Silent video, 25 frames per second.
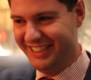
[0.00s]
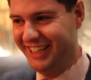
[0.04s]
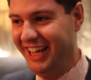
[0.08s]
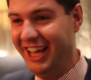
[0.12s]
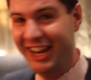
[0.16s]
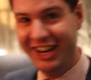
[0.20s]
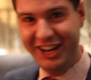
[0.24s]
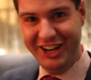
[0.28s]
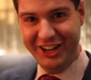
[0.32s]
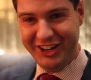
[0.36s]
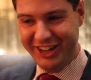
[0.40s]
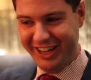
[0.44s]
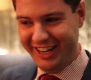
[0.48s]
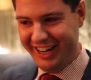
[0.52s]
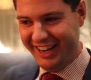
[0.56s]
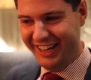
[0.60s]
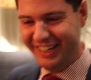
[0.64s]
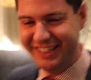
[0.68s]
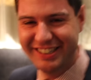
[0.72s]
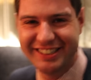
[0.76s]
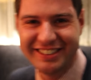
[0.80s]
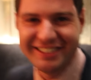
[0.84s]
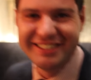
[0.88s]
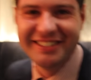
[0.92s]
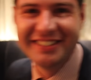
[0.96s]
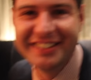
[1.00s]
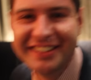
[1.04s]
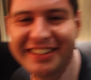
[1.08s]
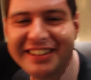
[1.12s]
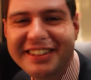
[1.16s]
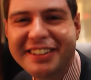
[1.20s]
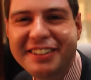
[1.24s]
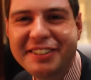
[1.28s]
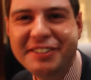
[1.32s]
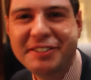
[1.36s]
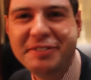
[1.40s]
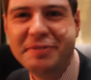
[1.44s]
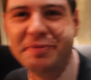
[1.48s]
You
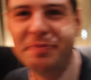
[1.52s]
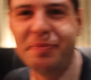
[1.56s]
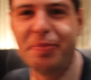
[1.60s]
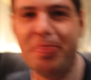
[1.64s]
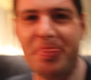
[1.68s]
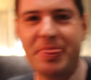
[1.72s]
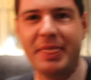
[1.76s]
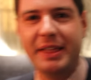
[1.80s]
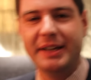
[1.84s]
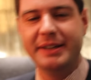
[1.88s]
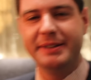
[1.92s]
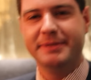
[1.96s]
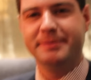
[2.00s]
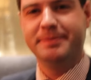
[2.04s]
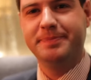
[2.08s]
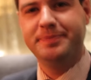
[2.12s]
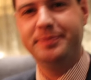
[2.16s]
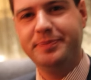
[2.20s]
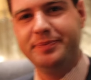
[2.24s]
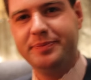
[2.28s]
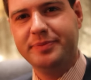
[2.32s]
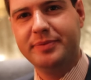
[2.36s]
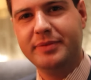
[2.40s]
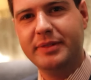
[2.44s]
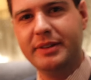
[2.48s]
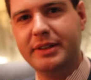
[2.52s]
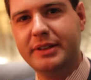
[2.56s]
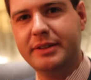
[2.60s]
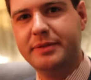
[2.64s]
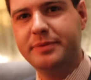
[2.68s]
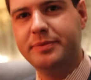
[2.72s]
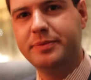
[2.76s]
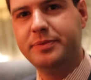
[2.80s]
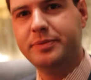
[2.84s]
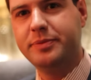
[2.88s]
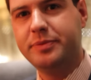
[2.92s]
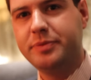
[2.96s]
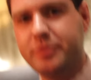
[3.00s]
know more about this. Where are we? We're at